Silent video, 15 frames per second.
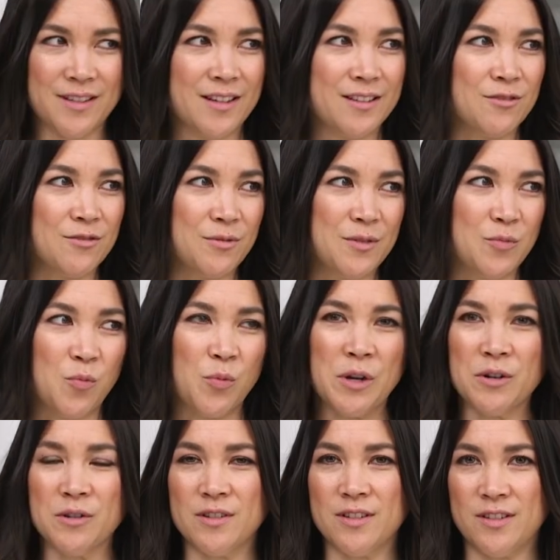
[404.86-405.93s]
like, there's always
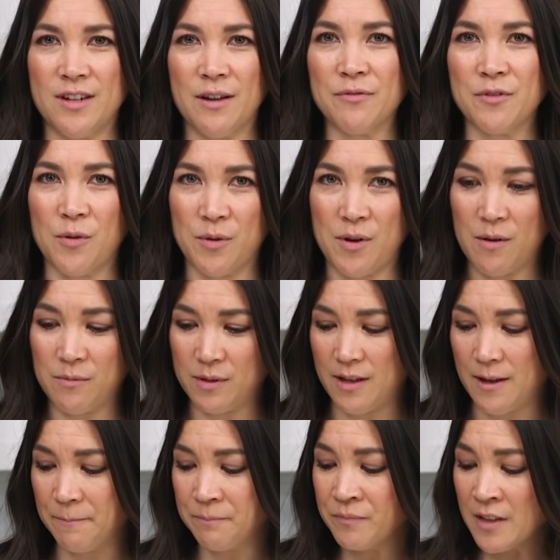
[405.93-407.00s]
weird stuff going on with
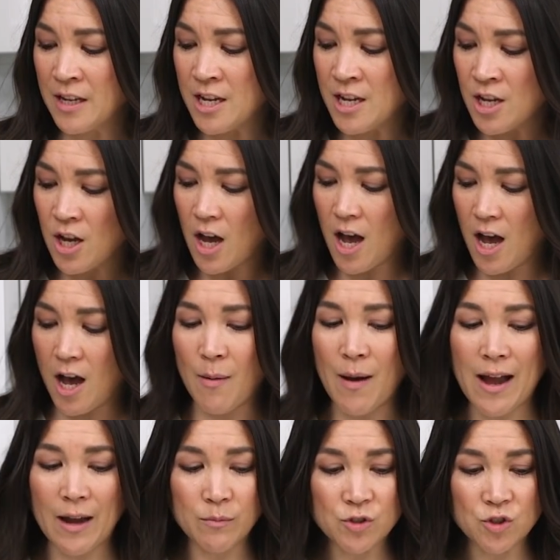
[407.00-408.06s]
it.
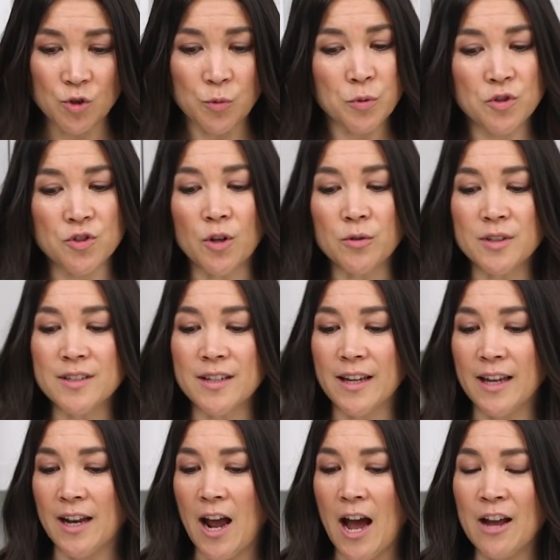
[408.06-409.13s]
I'm super stoked to dig
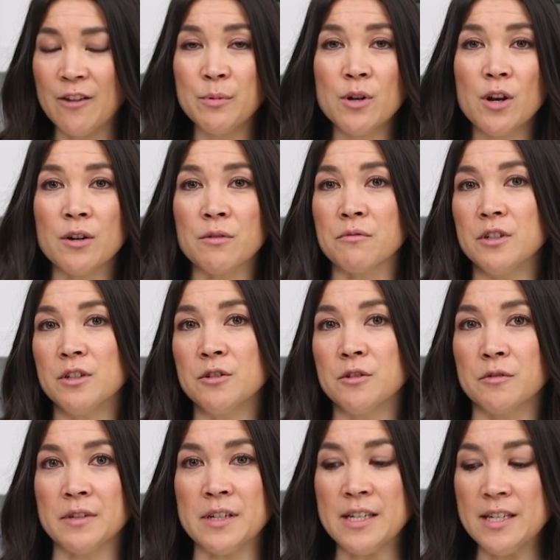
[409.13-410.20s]
in. I've been on a real
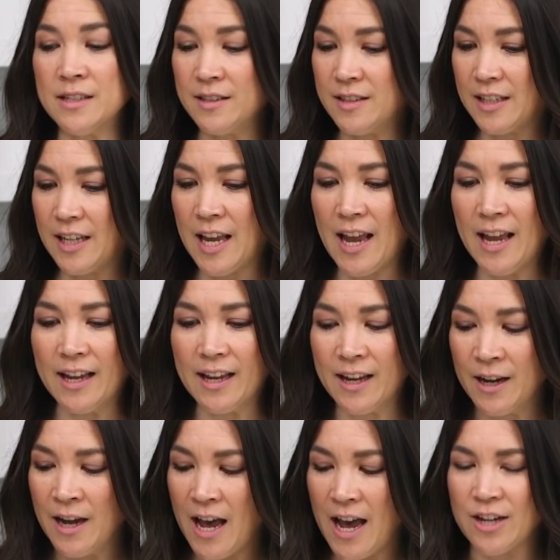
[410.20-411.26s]
greens
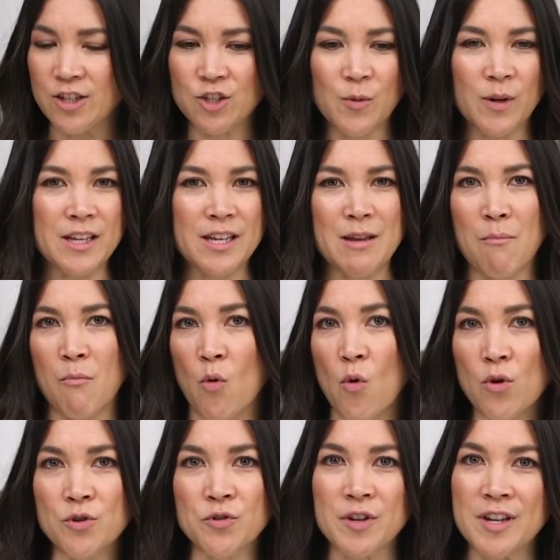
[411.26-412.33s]
kick. I just want to eat
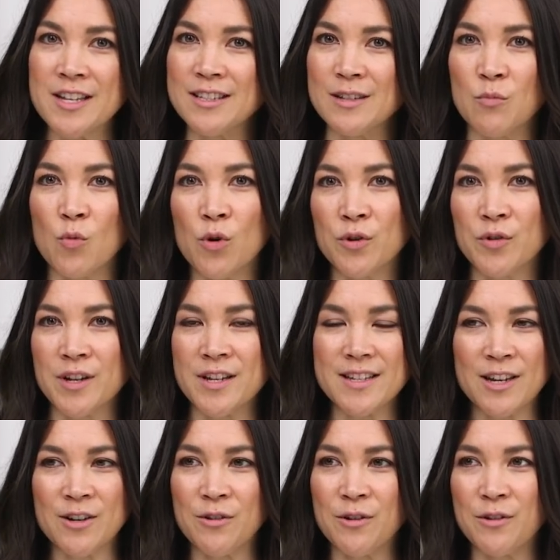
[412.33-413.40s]
more greens and more greens. I know